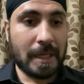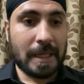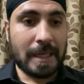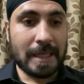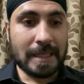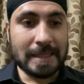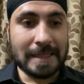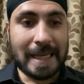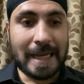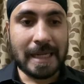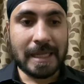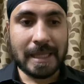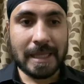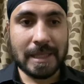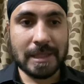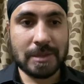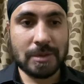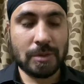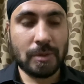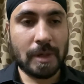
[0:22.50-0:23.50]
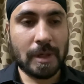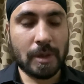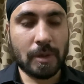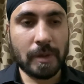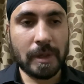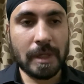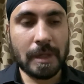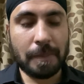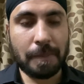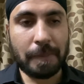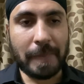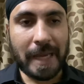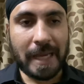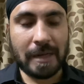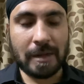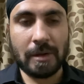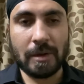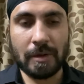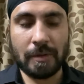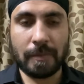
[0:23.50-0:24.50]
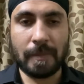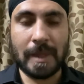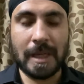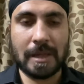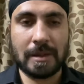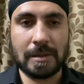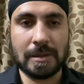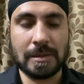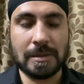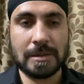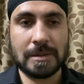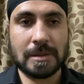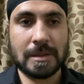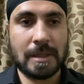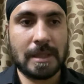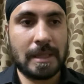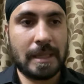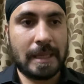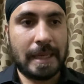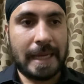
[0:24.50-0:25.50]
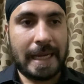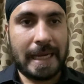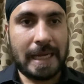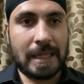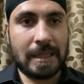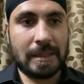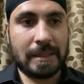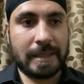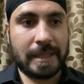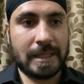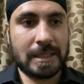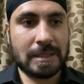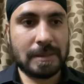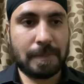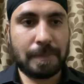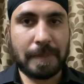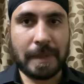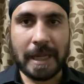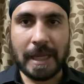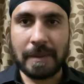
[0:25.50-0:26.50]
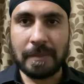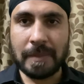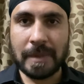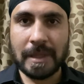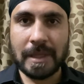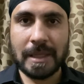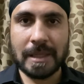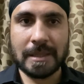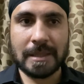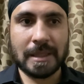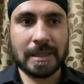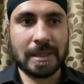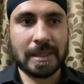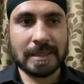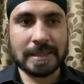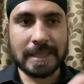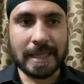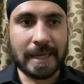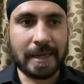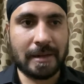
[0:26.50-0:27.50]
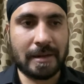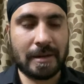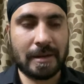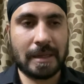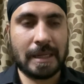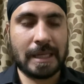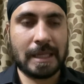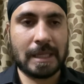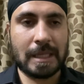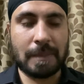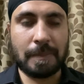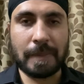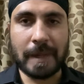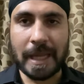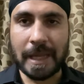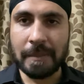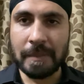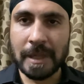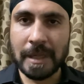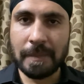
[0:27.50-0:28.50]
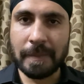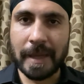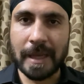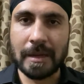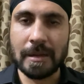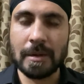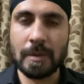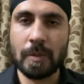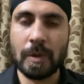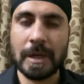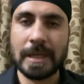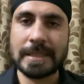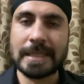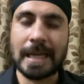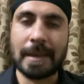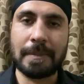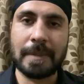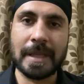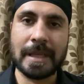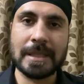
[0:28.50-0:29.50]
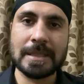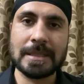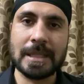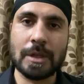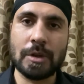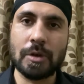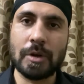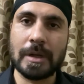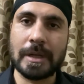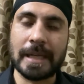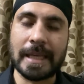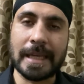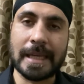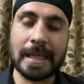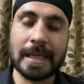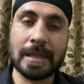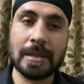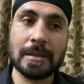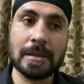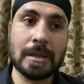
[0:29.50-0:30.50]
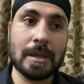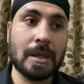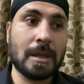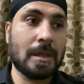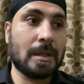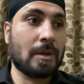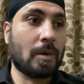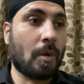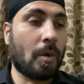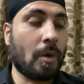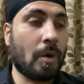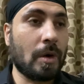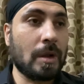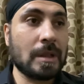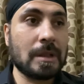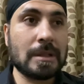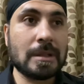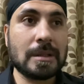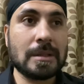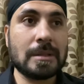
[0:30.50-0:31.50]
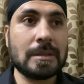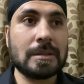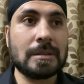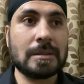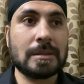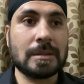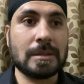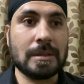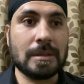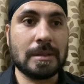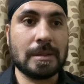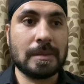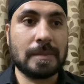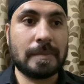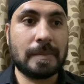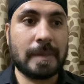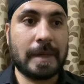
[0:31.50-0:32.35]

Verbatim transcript: In that case, you are doing a panel of markers and there is a primary and then there are secondary like in primary panel what is happening is that you are taking all the uh,